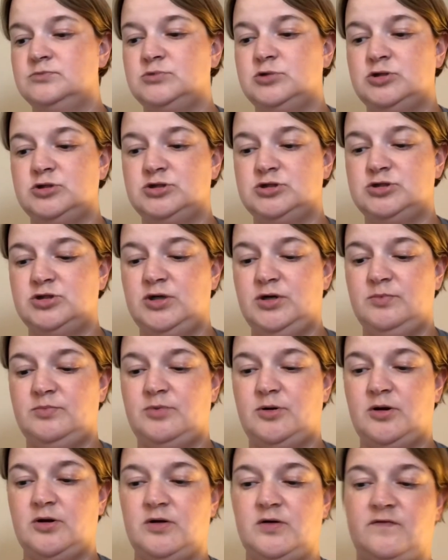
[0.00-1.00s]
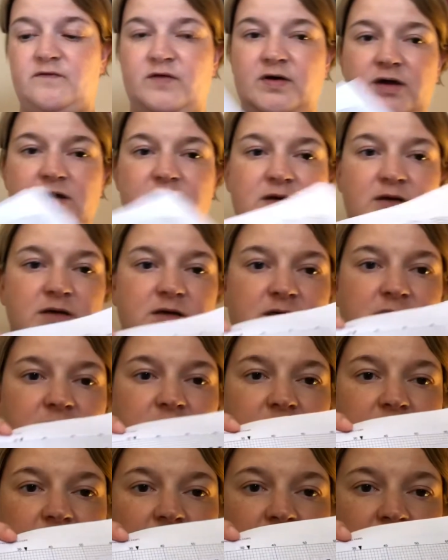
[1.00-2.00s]
So I'll just show you part of it.
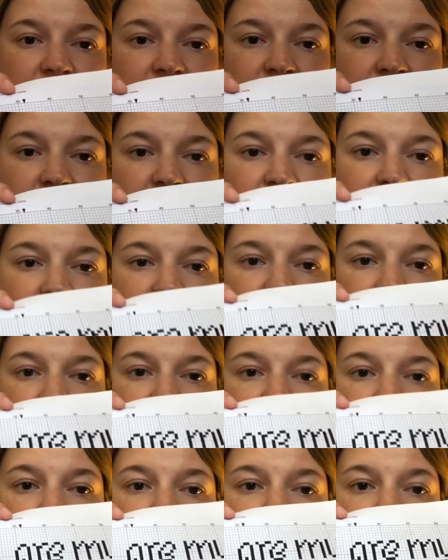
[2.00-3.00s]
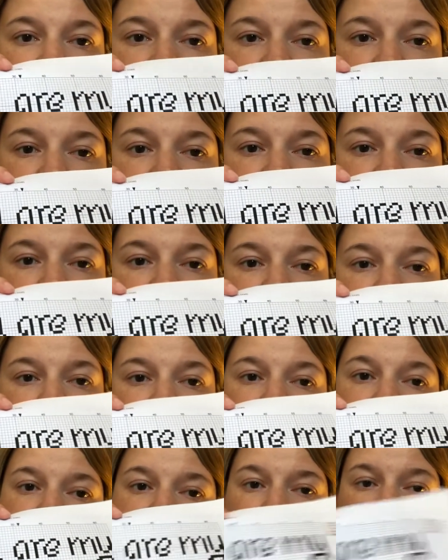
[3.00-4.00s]
So it's
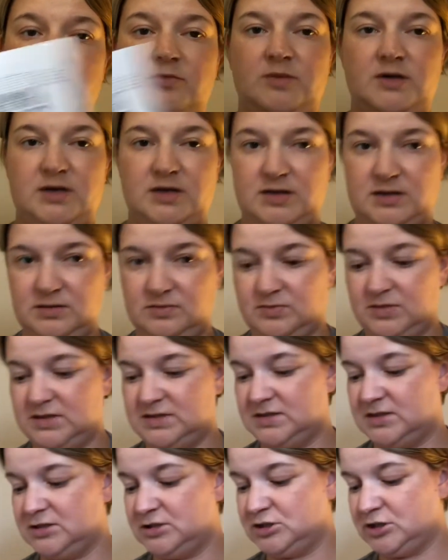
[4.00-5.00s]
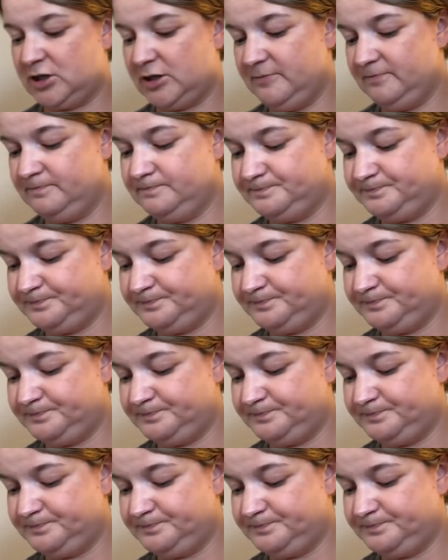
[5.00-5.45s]
You Are My Sunshine.